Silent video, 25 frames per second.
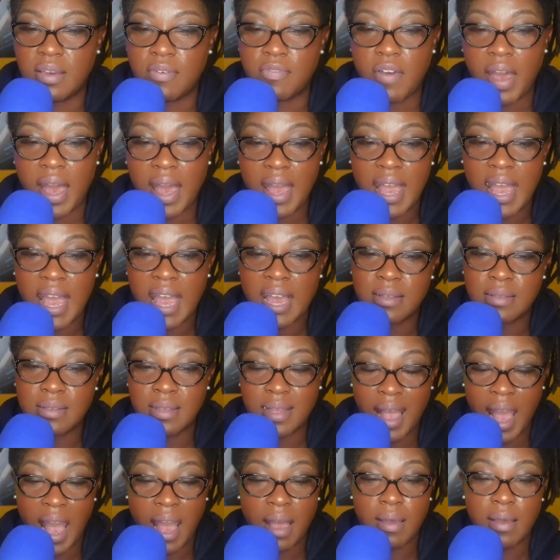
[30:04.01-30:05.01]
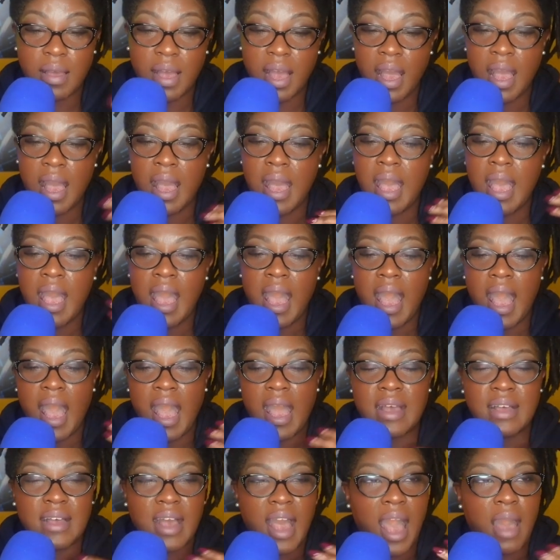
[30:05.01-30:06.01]
If I hadn't, I,
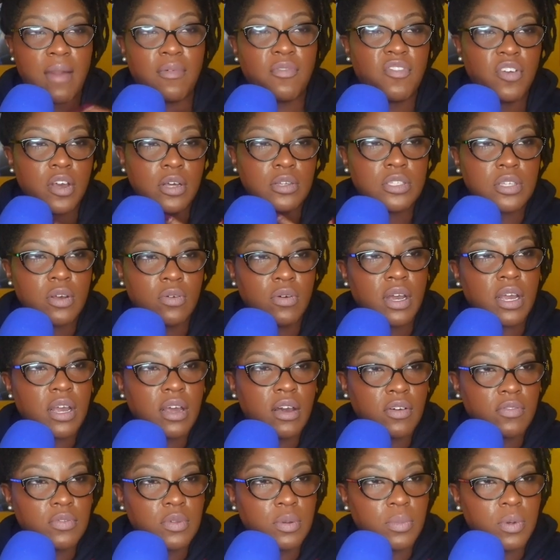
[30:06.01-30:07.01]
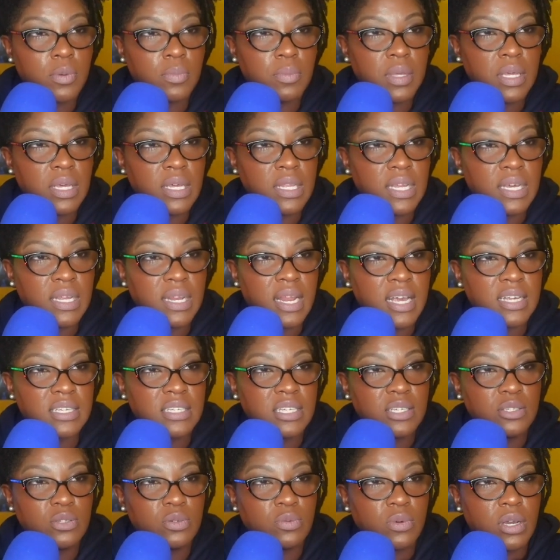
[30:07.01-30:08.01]
I felt so uncomfortable being in that
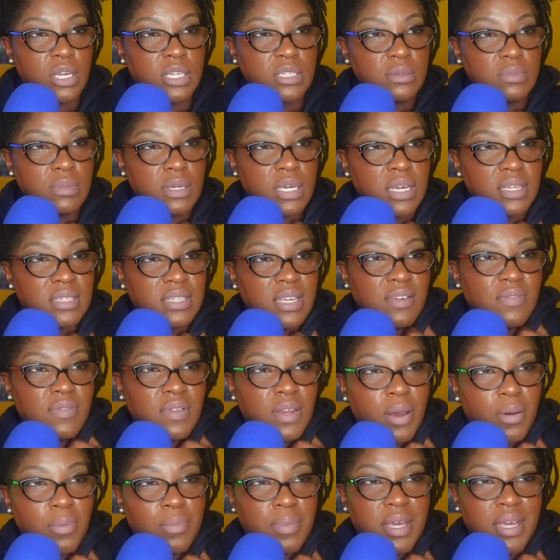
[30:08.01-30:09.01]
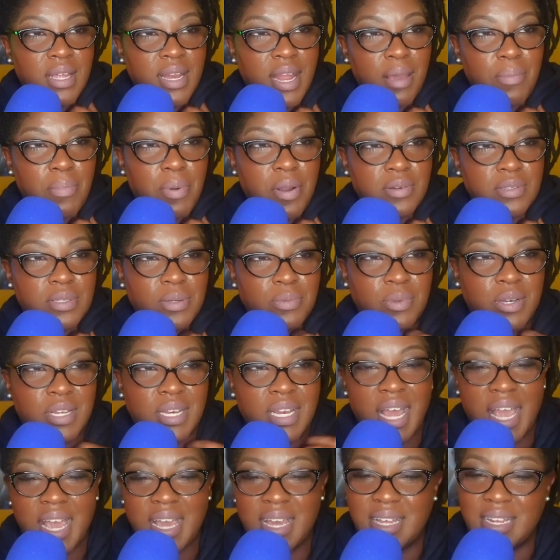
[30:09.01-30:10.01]
situation because even though me and that person were
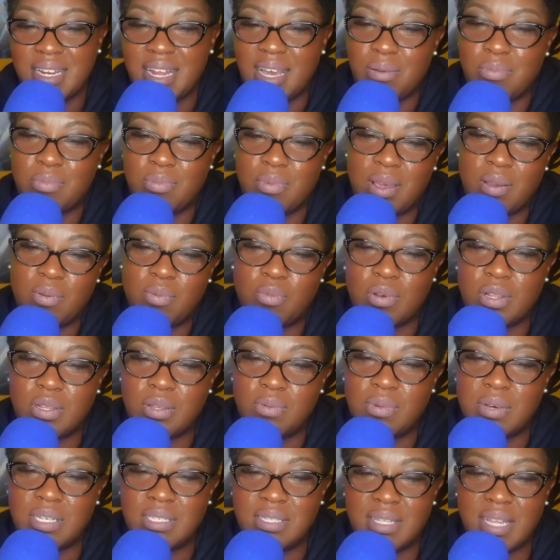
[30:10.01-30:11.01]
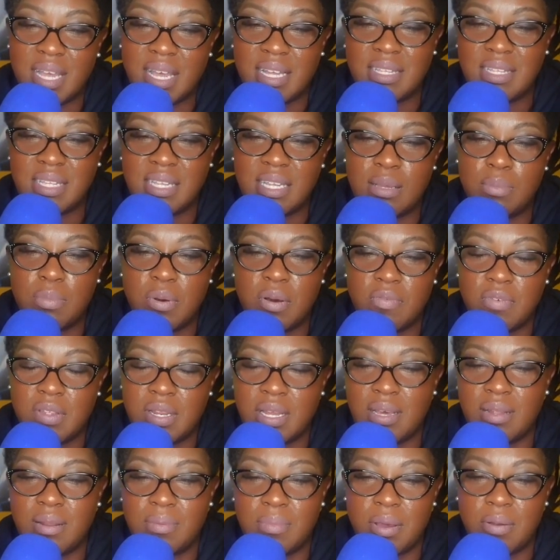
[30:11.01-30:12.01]
dating, it, it really wasn't that deep of
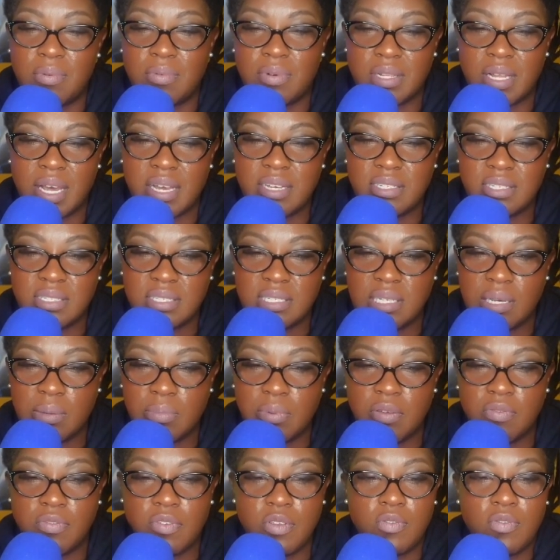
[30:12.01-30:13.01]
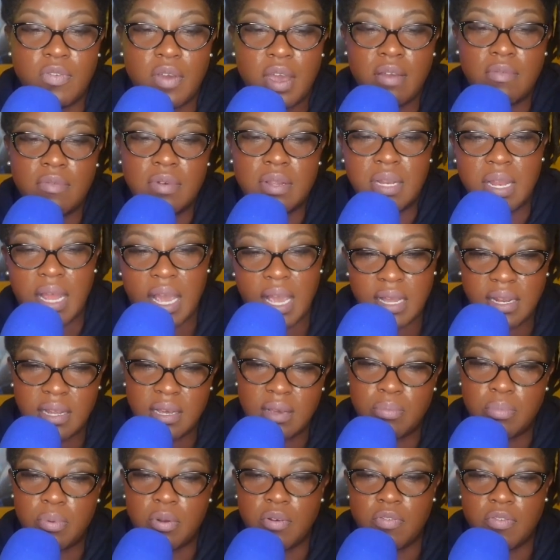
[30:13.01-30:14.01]
an intimate relationship. If you've ever
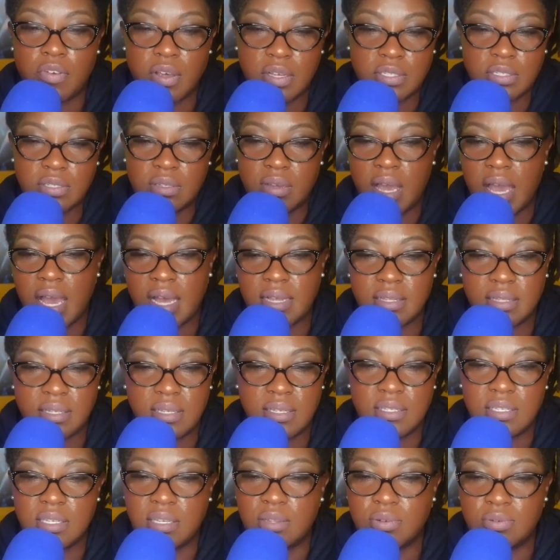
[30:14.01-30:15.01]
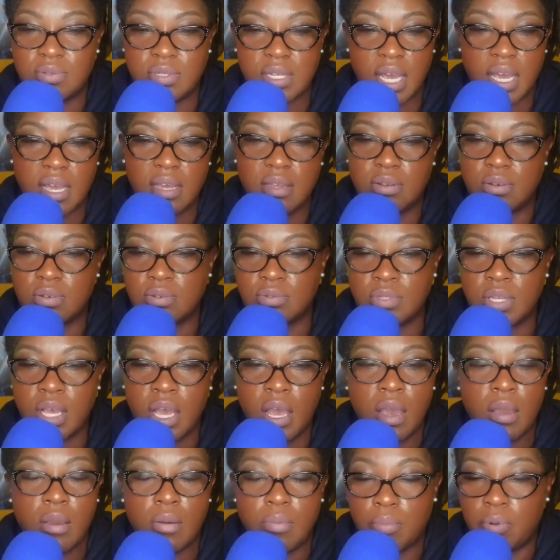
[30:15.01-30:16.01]
dated professional athletes, entertainers,
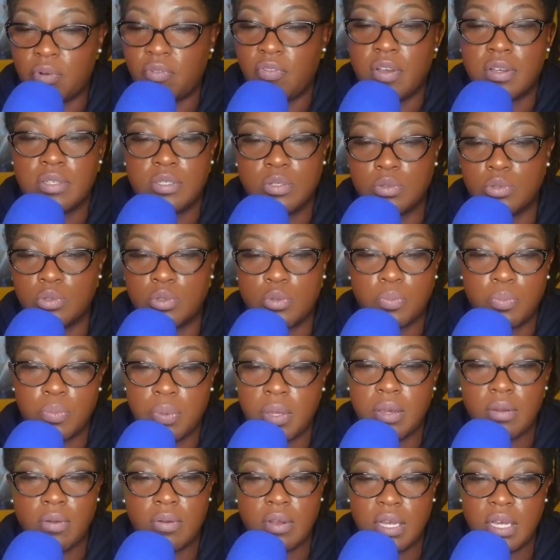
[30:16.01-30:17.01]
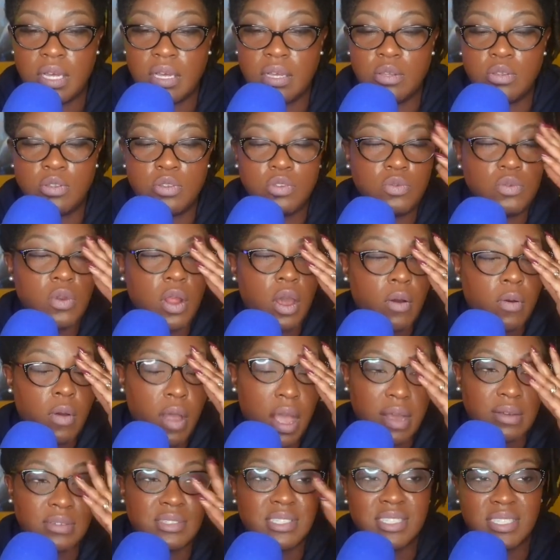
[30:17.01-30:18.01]
professionals, period, you know
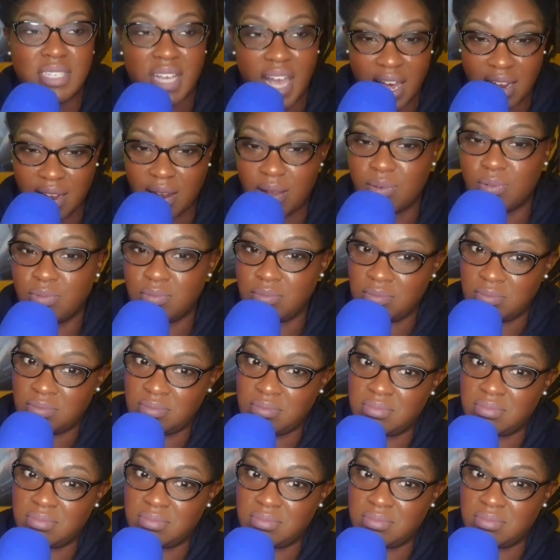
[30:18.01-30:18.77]
how shallow